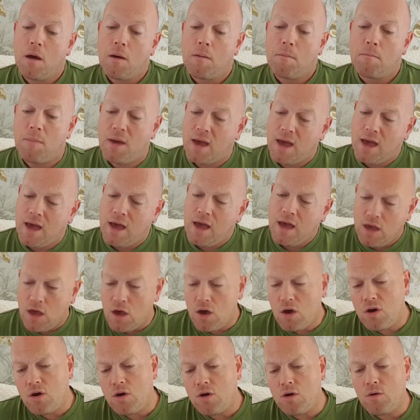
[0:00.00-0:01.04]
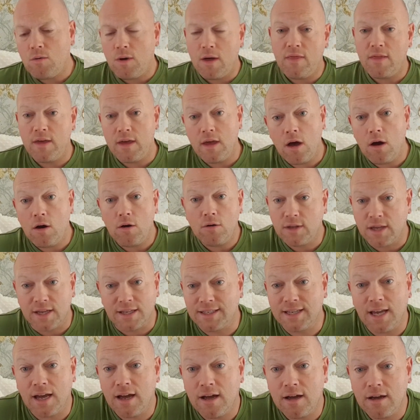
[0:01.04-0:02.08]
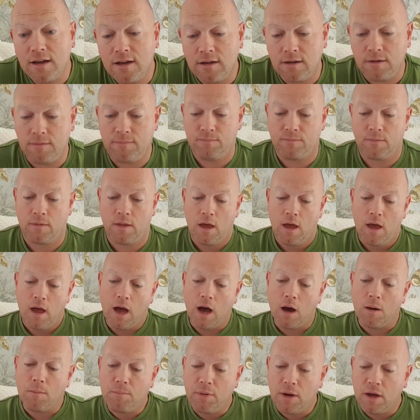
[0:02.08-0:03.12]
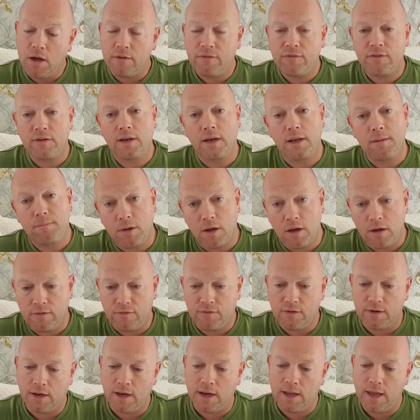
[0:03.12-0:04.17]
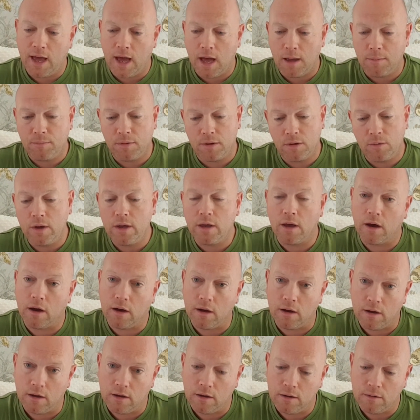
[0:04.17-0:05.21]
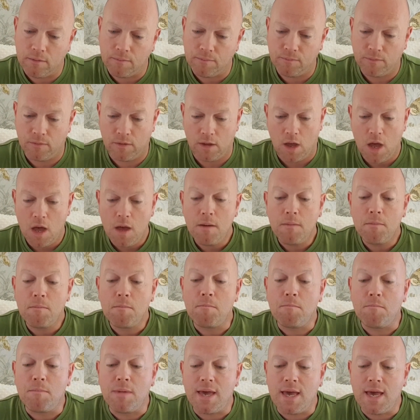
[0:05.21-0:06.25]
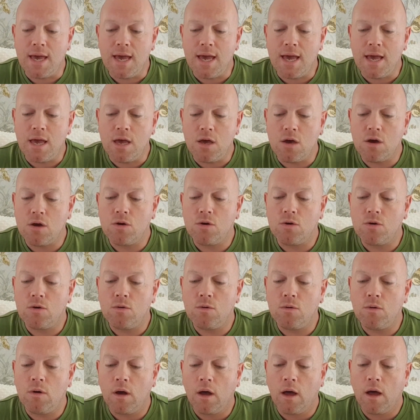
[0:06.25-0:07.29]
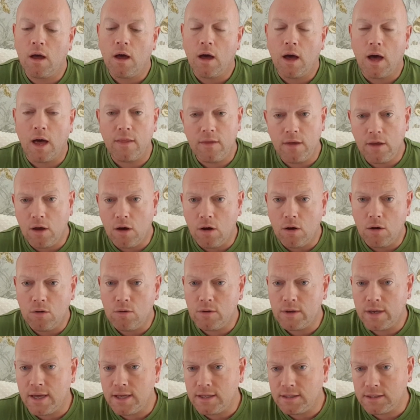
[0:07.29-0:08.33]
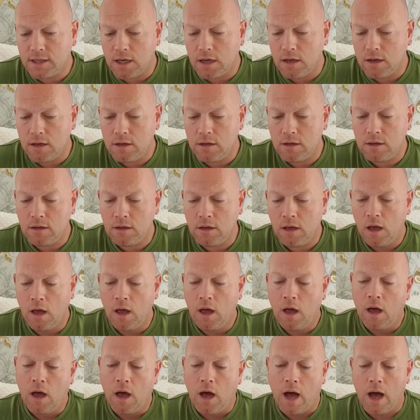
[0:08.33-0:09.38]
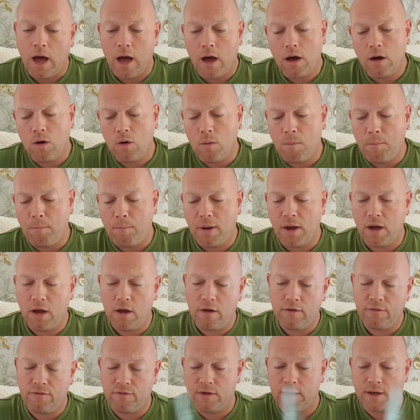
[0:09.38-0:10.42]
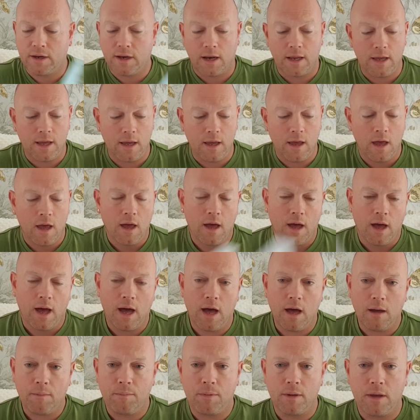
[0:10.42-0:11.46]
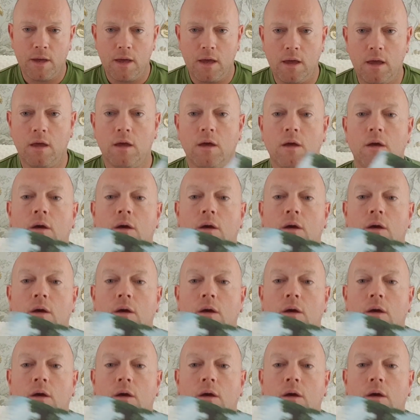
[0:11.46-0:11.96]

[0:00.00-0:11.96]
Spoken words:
Me, you and the old guitar, how perfectly, perfectly happy we are. Me, you and the old guitar, how perfectly happy